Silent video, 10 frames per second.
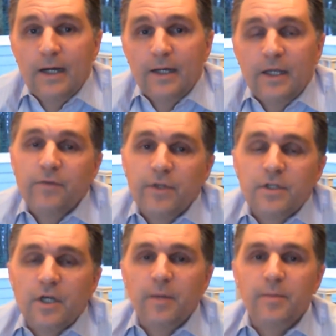Given the
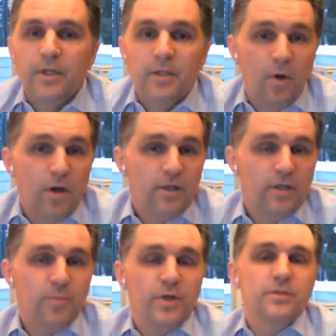time in the market
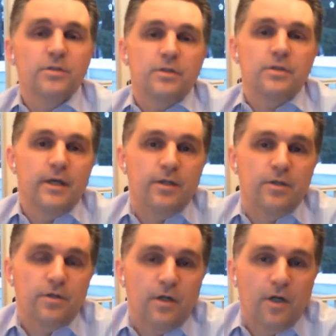at present
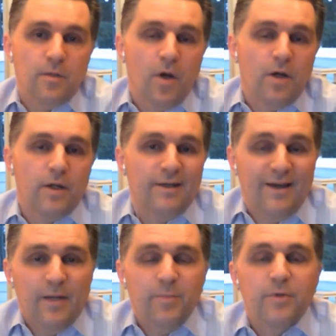and our market
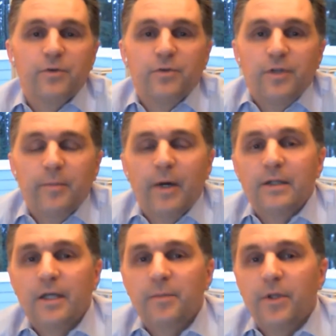cap of only about
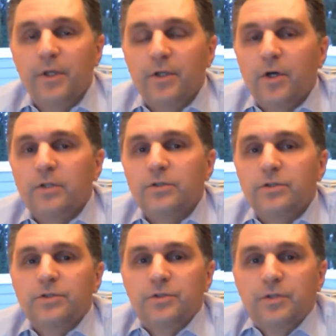$10 million
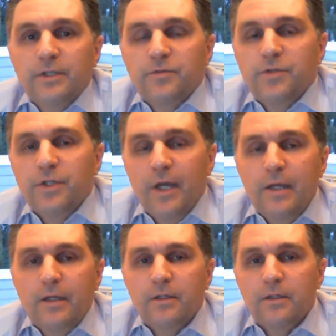as of
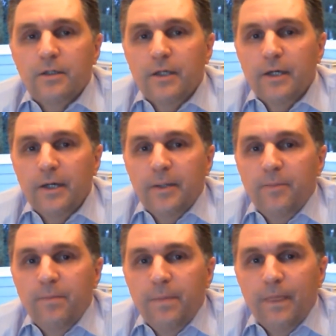today,
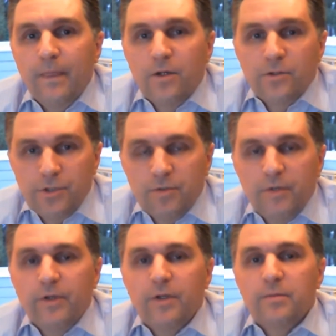there's
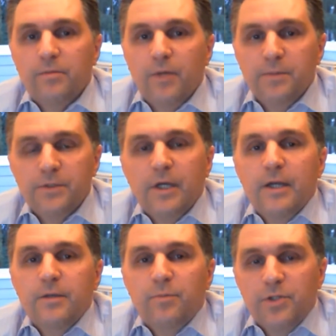terrific
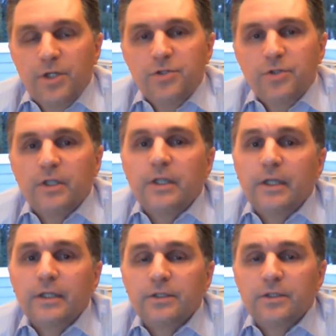upside potential in
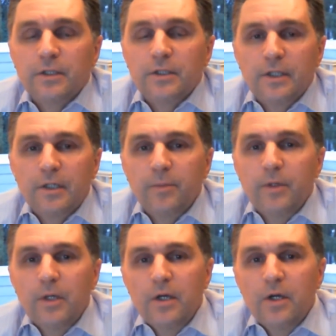this.
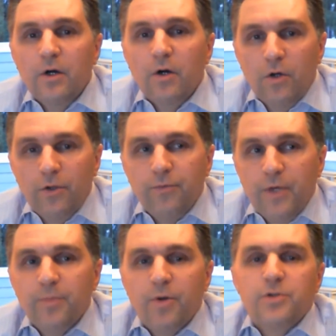All
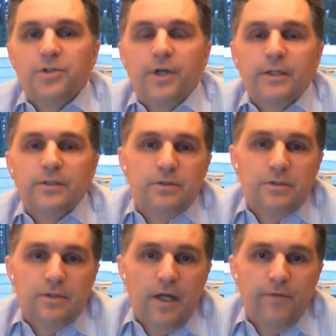three projects
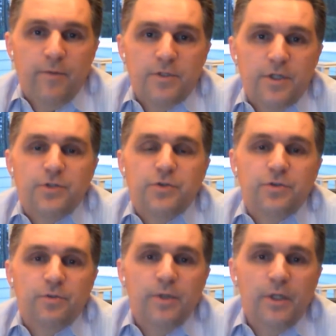have the
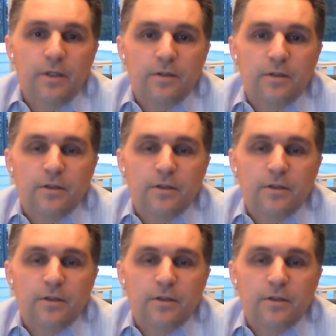potential to be a